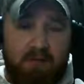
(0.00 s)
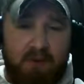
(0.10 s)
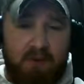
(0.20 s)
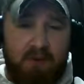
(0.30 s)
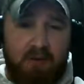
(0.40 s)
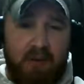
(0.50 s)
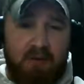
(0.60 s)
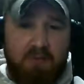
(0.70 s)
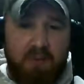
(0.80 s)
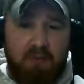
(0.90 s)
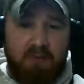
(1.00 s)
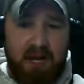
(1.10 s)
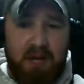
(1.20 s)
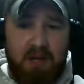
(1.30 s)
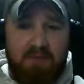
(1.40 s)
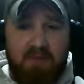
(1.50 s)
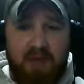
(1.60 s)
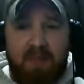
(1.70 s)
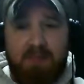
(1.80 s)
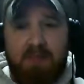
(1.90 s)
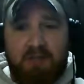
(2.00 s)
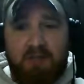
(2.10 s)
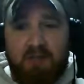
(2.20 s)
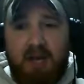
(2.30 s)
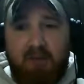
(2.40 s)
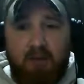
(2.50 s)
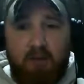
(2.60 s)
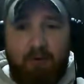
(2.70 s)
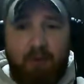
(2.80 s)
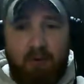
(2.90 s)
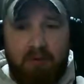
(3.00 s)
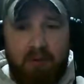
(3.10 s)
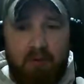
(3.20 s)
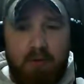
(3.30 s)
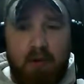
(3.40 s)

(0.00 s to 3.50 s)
the House of Representatives, that means there's still time before a floor vote.